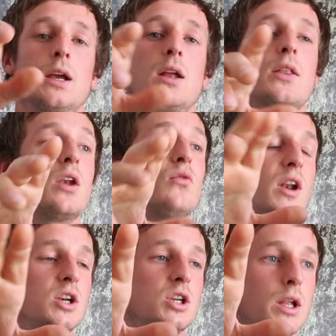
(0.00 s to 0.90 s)
and then
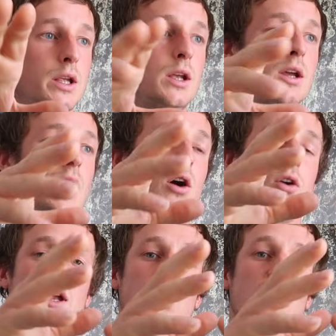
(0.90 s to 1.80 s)
eventually I'll
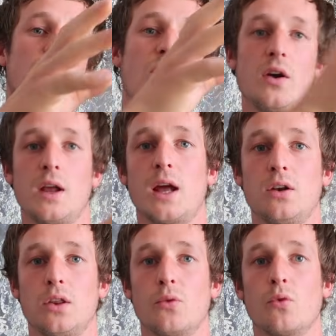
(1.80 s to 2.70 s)
get to the very
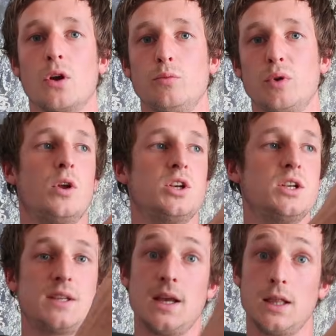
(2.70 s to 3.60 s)
end of the rope, which
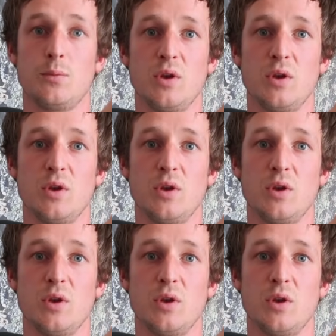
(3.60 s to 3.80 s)
is in the